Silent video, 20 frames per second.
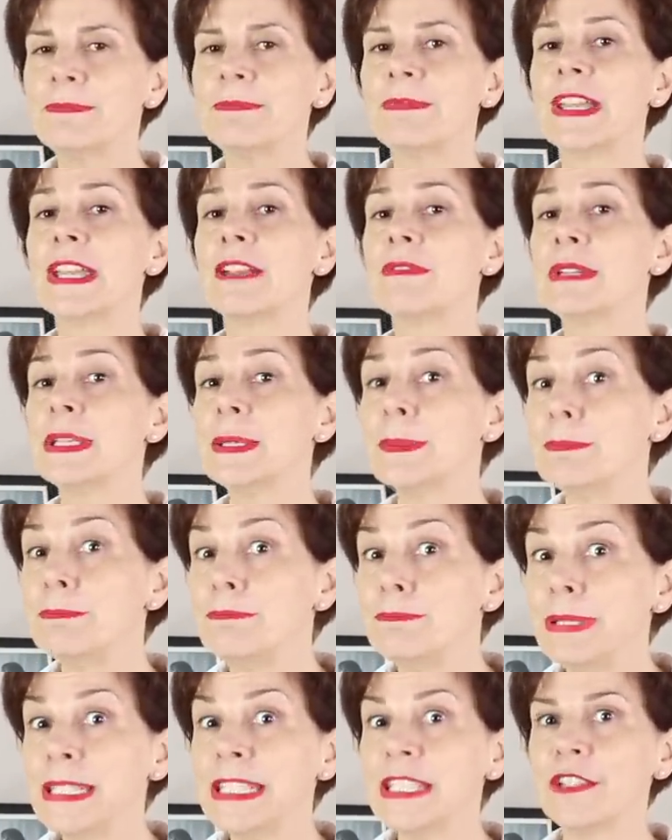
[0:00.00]
very
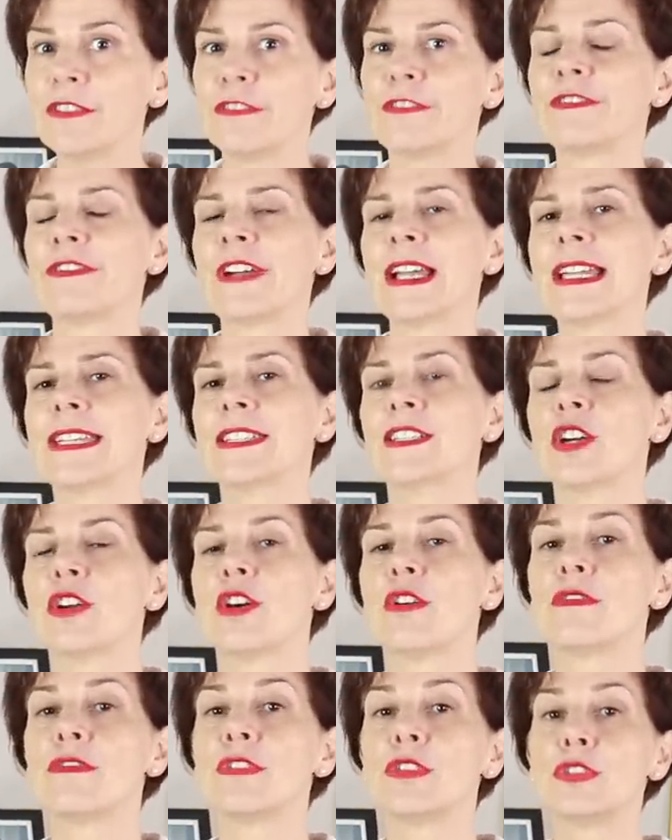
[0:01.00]
big fan
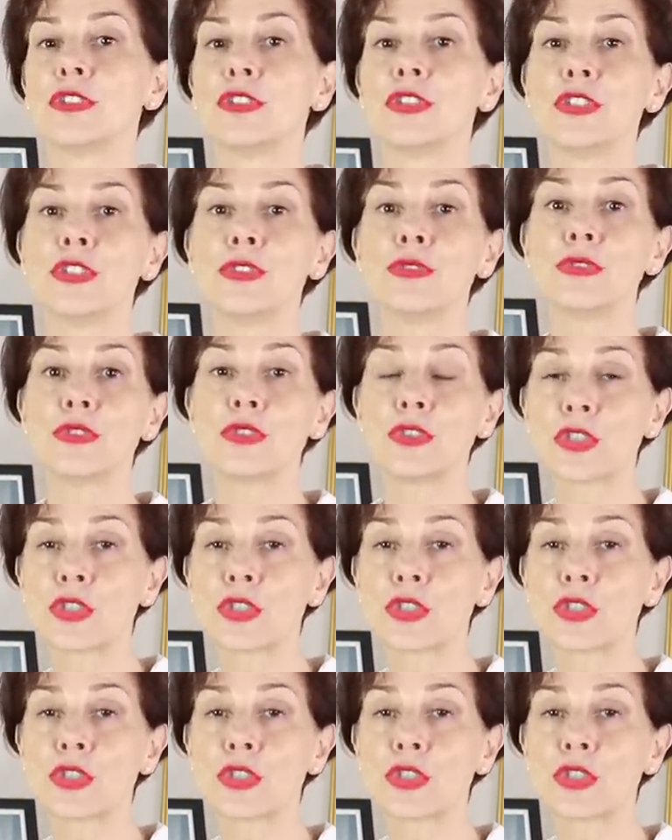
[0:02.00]
of nude